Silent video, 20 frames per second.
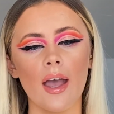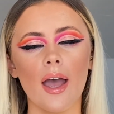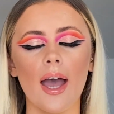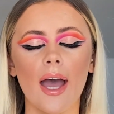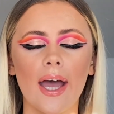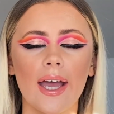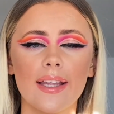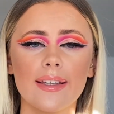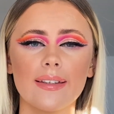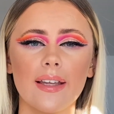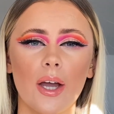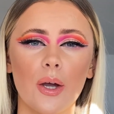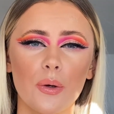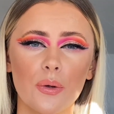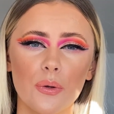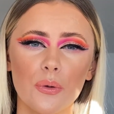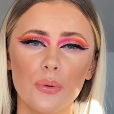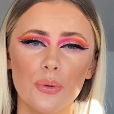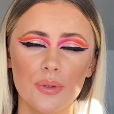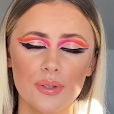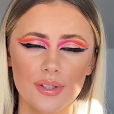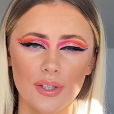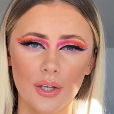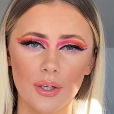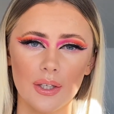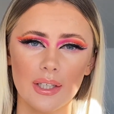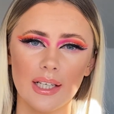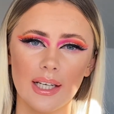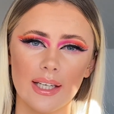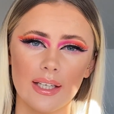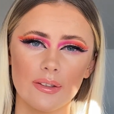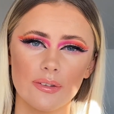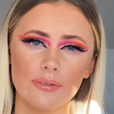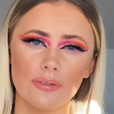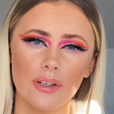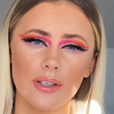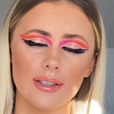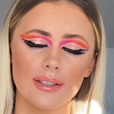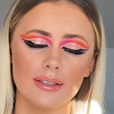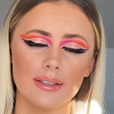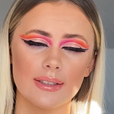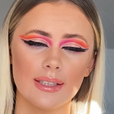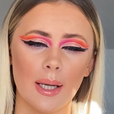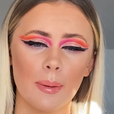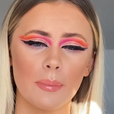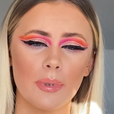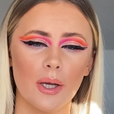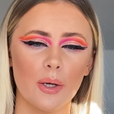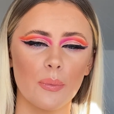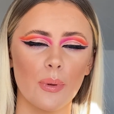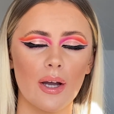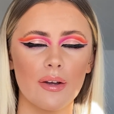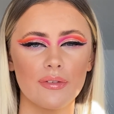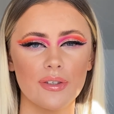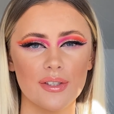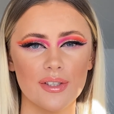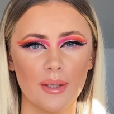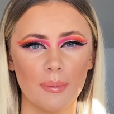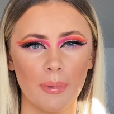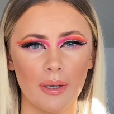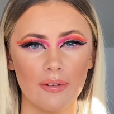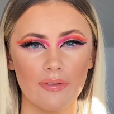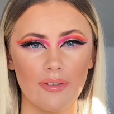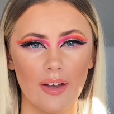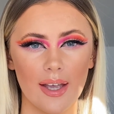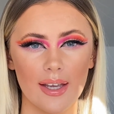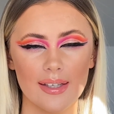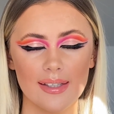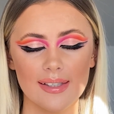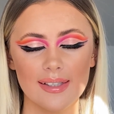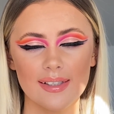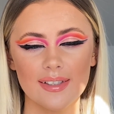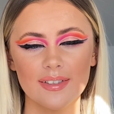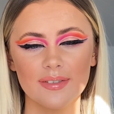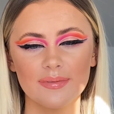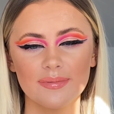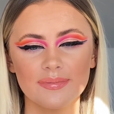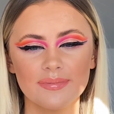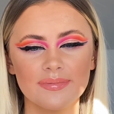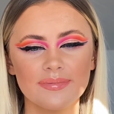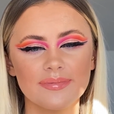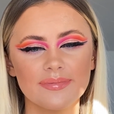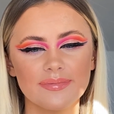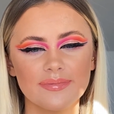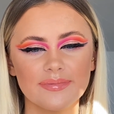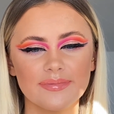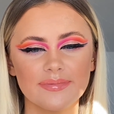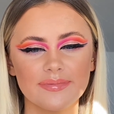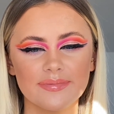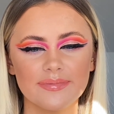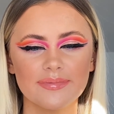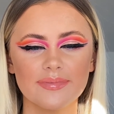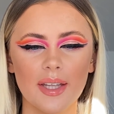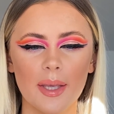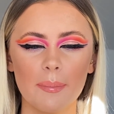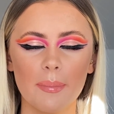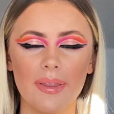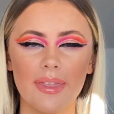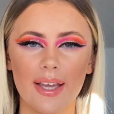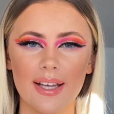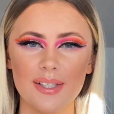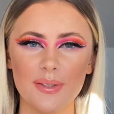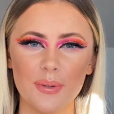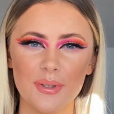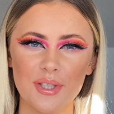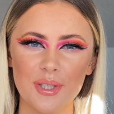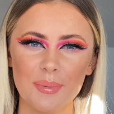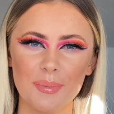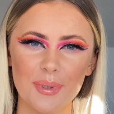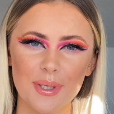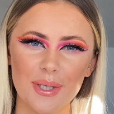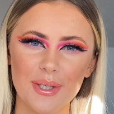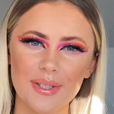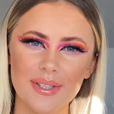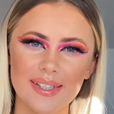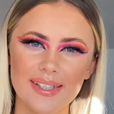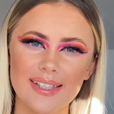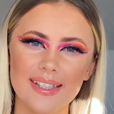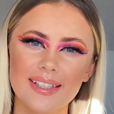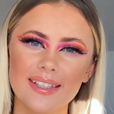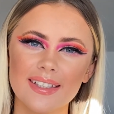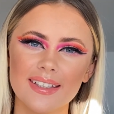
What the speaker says: And I'll also leave down below what I've used on my face. But thanks for watching, beauts.